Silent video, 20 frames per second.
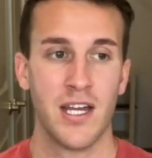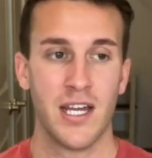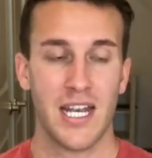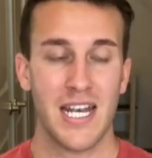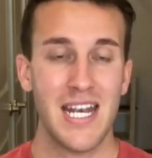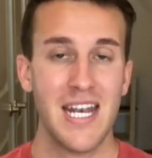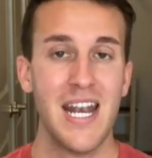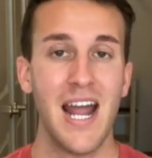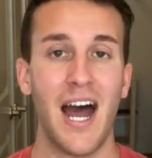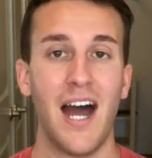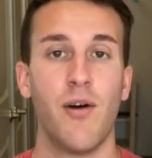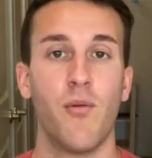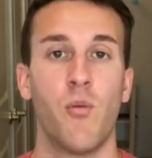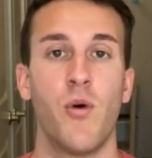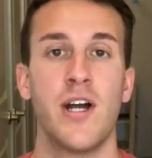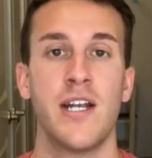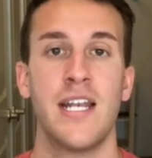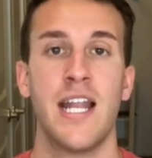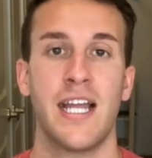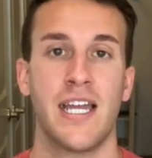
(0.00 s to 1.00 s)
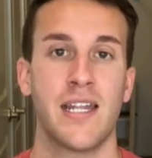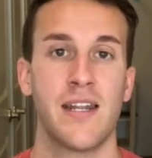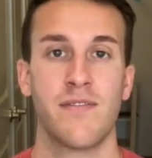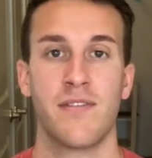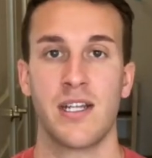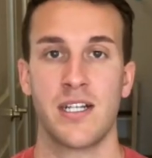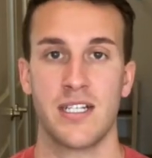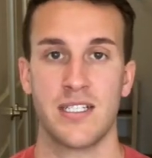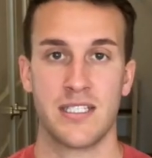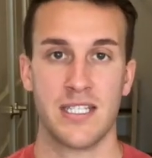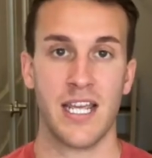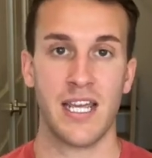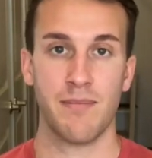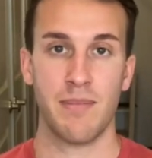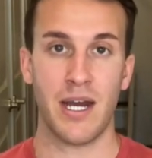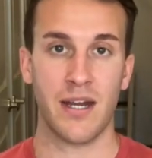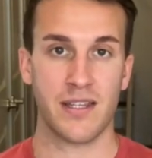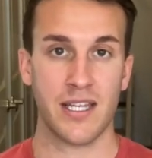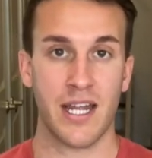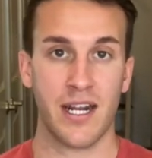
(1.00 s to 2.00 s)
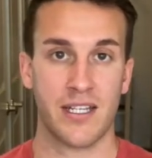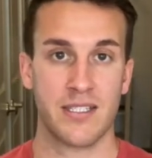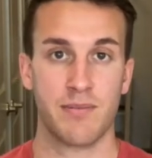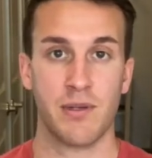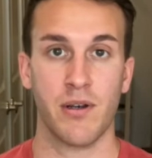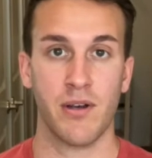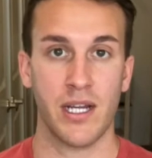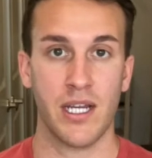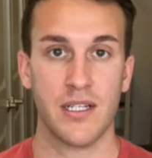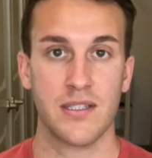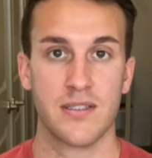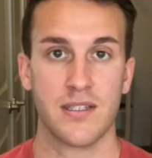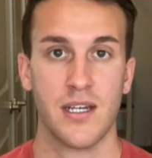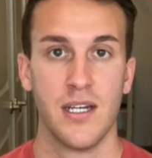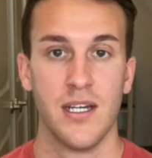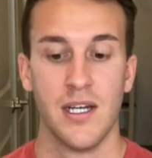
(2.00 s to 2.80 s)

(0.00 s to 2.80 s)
not one negative thing to say about that experience.